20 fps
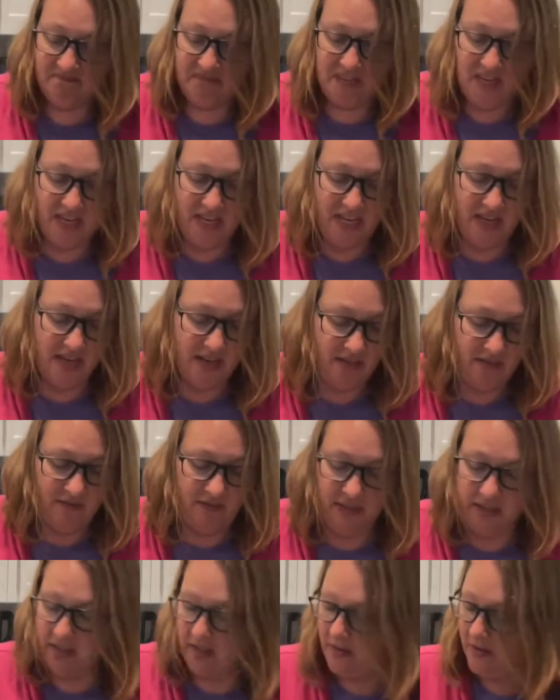and I didn't
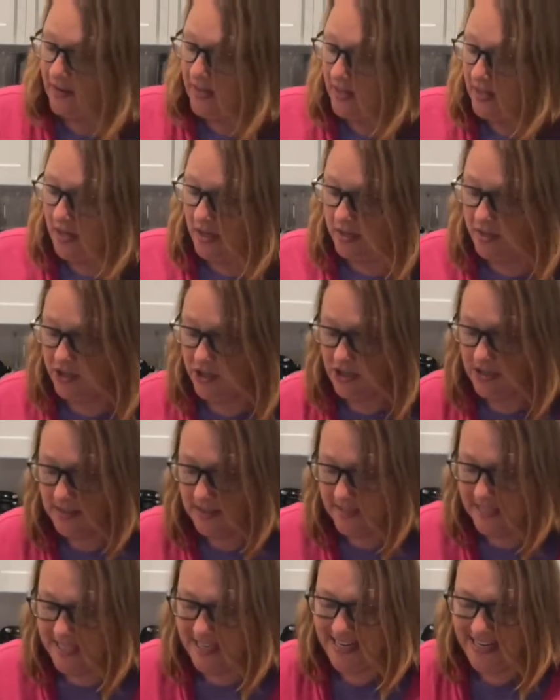feel like grating all the
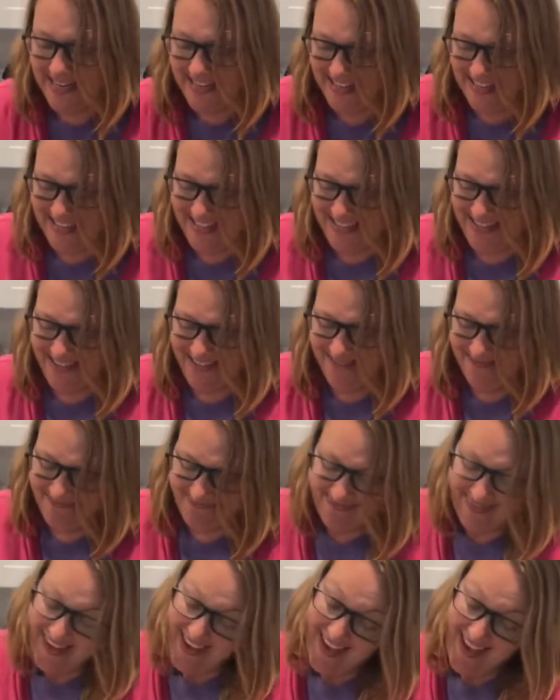cheese tonight, so
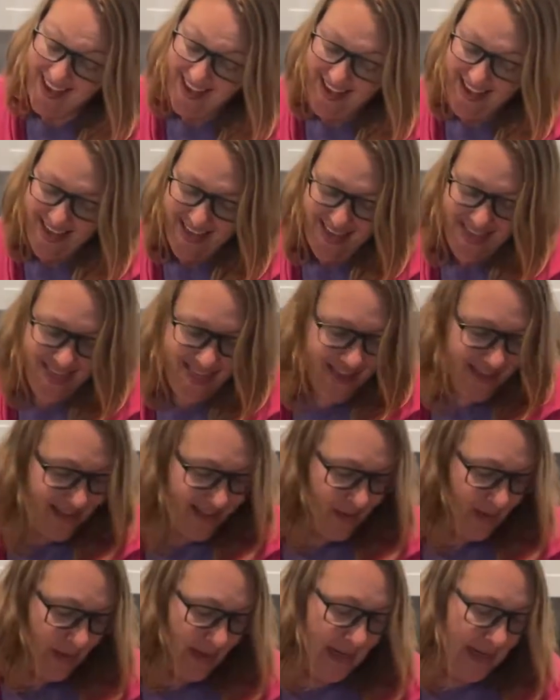
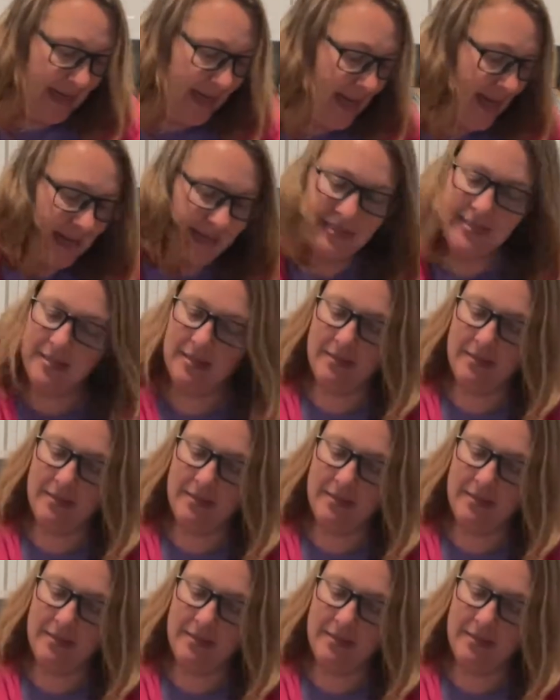that's what I got.